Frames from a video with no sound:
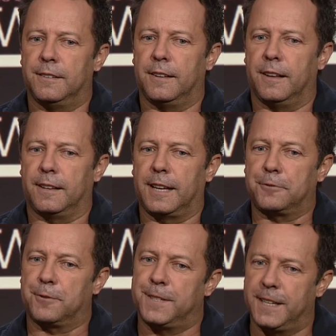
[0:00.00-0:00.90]
uh, get
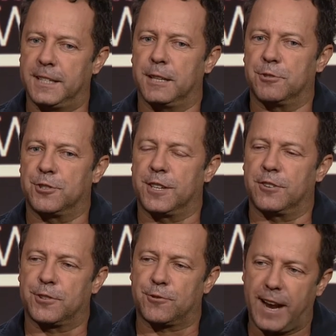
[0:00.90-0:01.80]
to see an image, they're
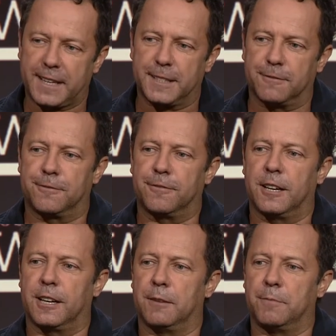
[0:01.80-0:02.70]
attractive,
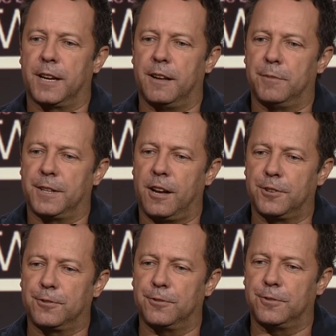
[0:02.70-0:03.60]
uh, but, but they
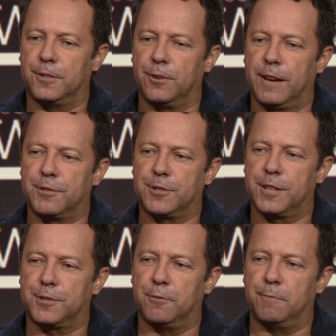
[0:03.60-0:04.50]
also you have a
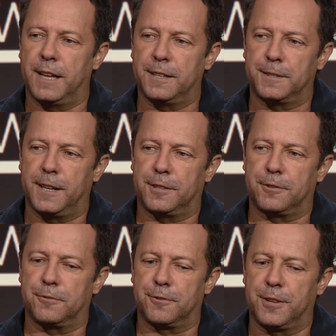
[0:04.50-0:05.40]
chance to meditate
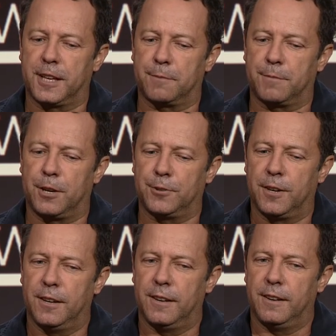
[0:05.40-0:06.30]
and to think about
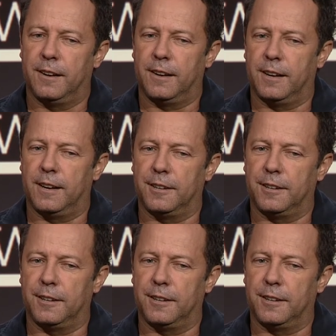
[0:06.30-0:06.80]
uh,